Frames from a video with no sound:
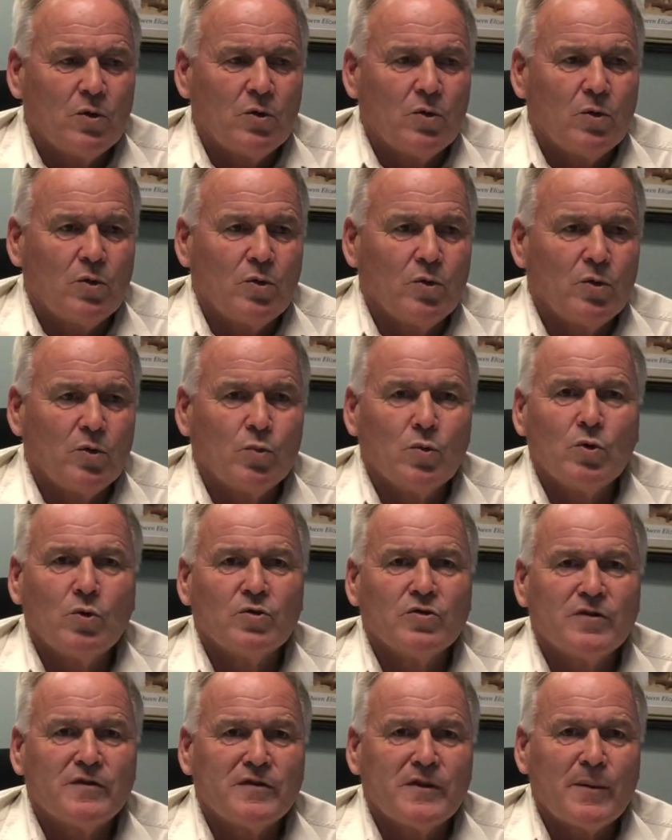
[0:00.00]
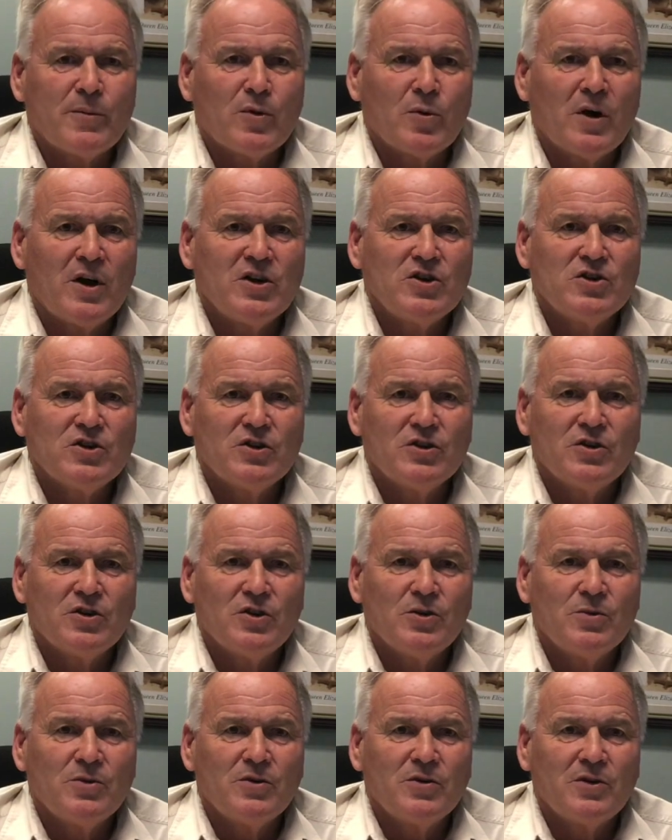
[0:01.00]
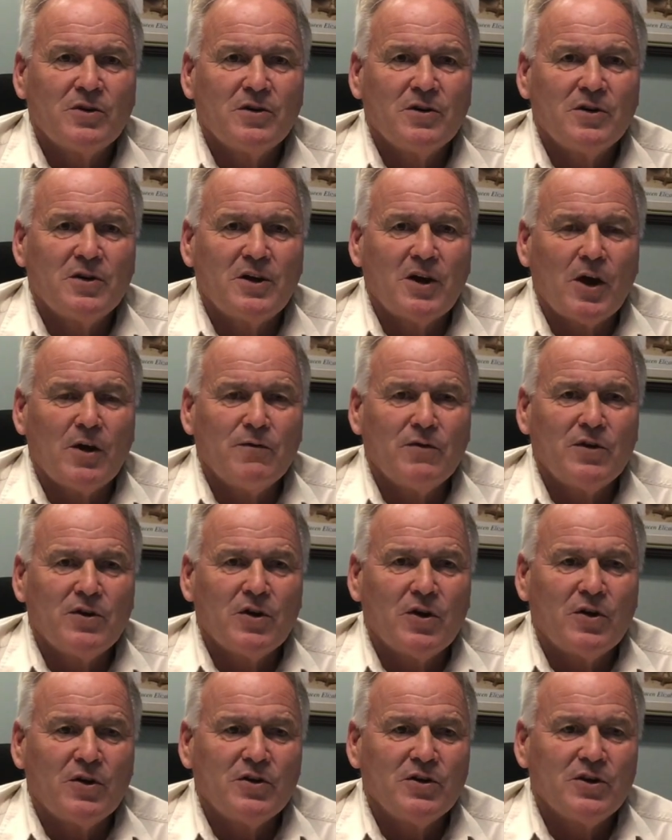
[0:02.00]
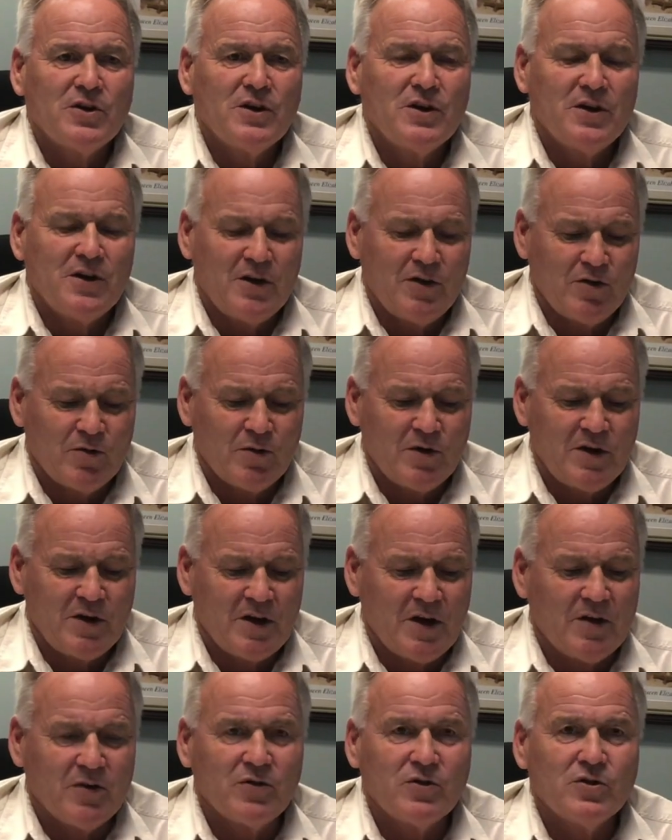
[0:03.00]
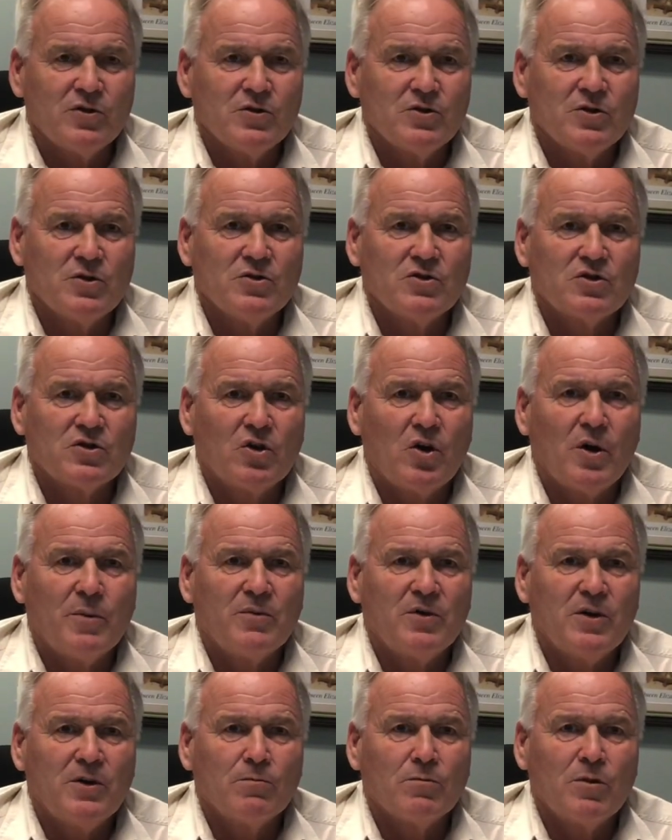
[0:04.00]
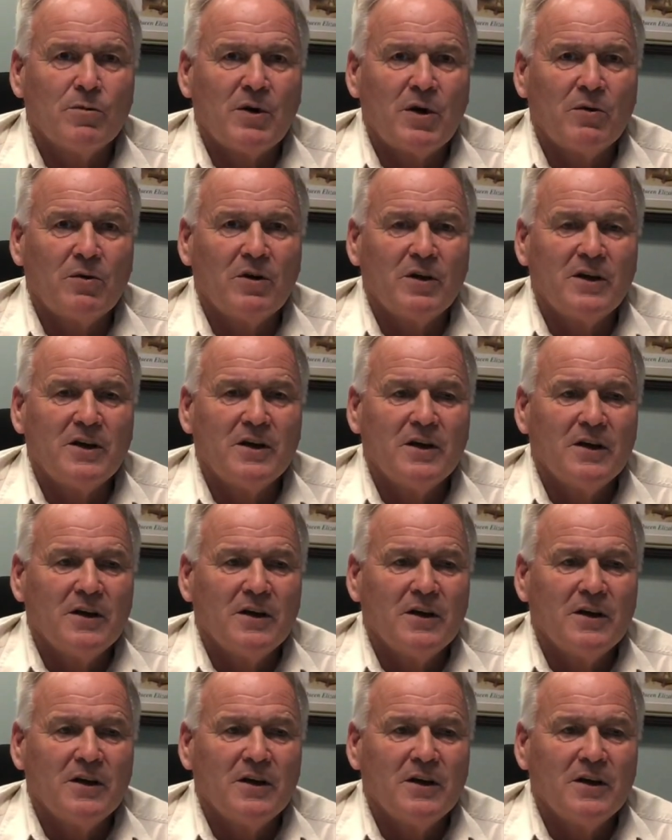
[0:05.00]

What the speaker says: all the rules of separation to do with COVID-19, and 3 councillors who Skyped in remotely